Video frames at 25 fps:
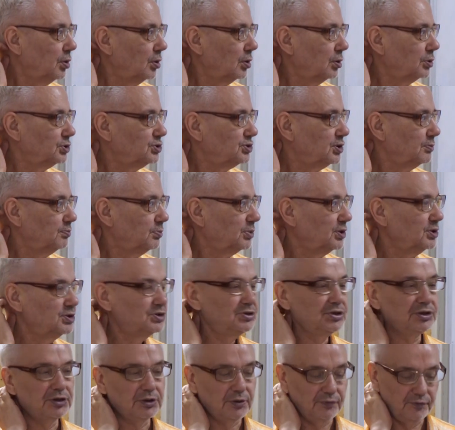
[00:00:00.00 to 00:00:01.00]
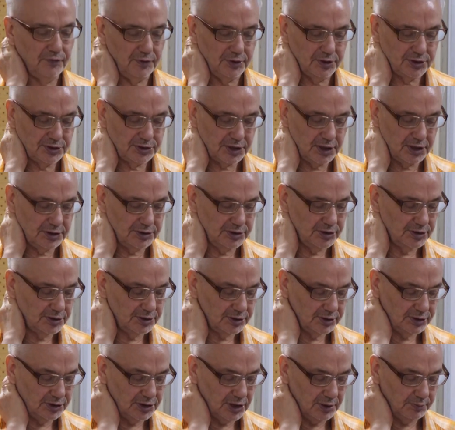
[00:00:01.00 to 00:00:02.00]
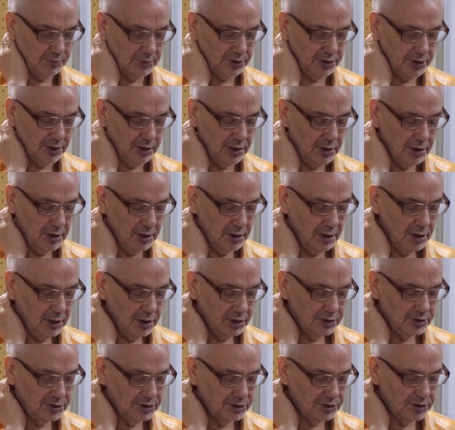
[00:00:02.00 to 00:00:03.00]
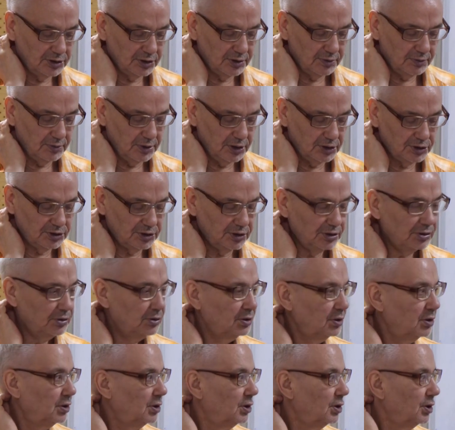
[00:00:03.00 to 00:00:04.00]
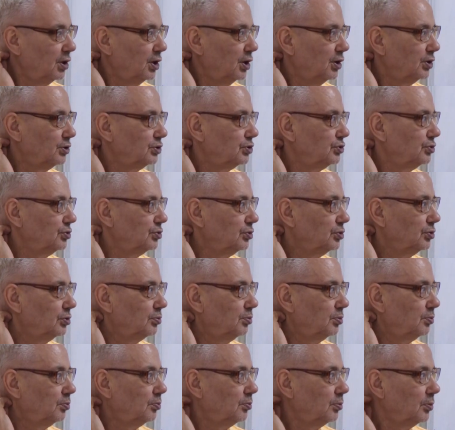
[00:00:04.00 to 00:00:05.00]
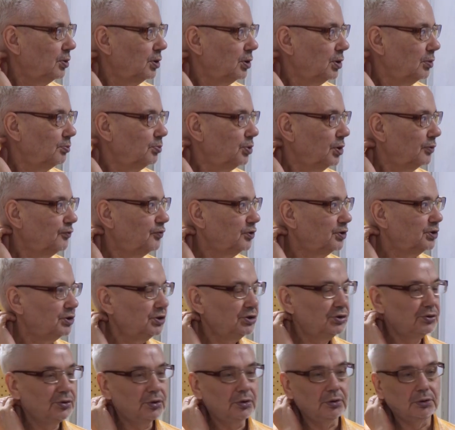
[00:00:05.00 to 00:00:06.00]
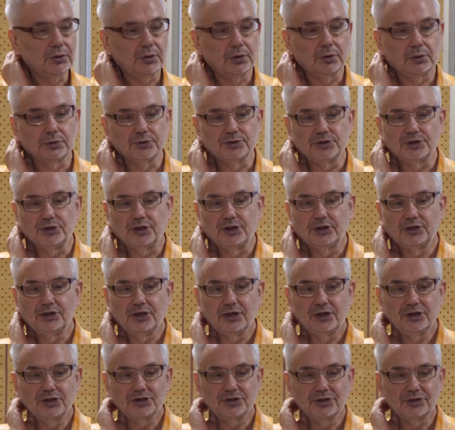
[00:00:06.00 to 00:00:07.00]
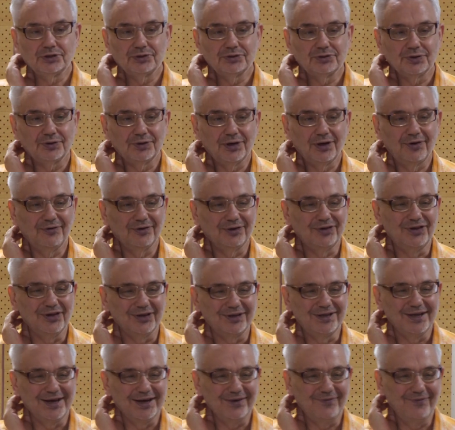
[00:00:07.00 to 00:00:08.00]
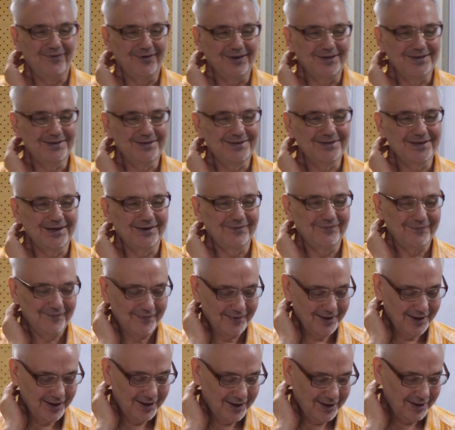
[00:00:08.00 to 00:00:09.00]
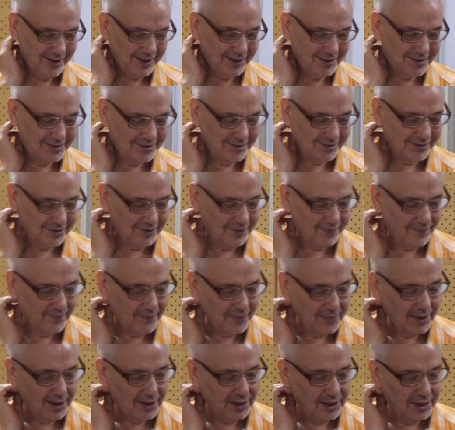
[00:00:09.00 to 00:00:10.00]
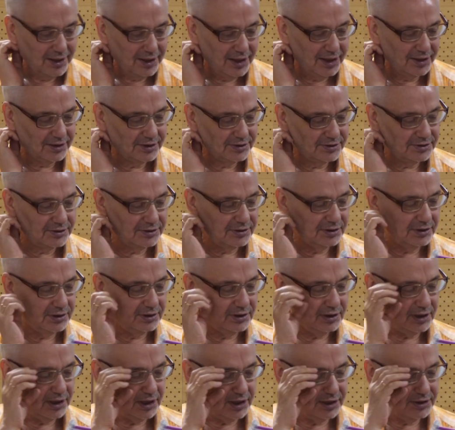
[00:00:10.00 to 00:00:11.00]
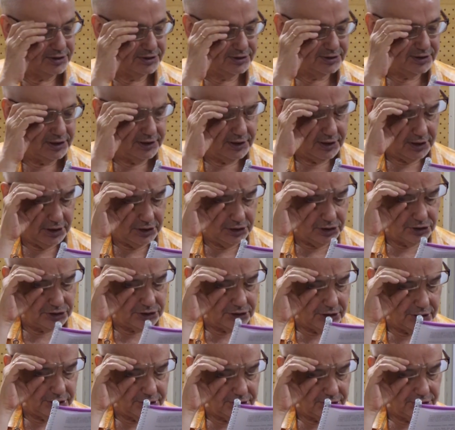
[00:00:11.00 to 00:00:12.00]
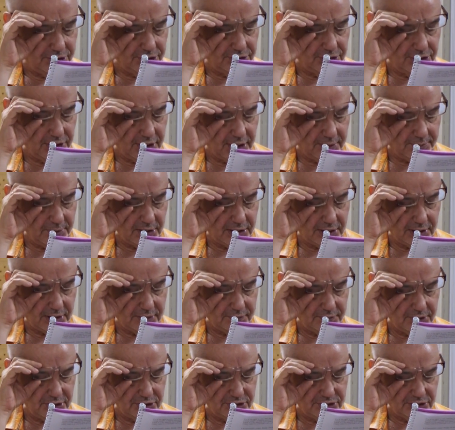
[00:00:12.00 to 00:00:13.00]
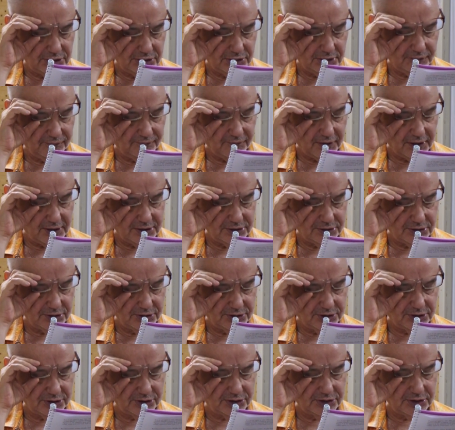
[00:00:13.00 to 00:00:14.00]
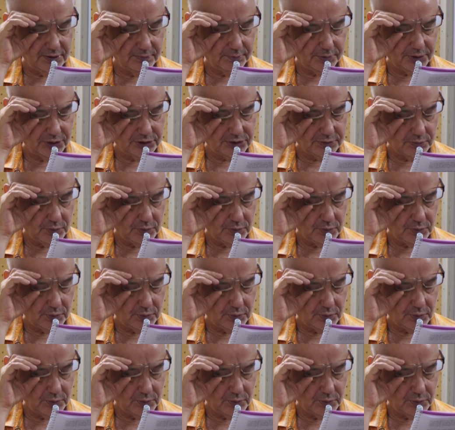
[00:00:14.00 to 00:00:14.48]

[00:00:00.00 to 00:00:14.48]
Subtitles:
or simply 0 inside this chapter, this equation, and you perfectly know all the notation, so I will not repeat them. So, and as the initial hydrodynamic equation defined the simplest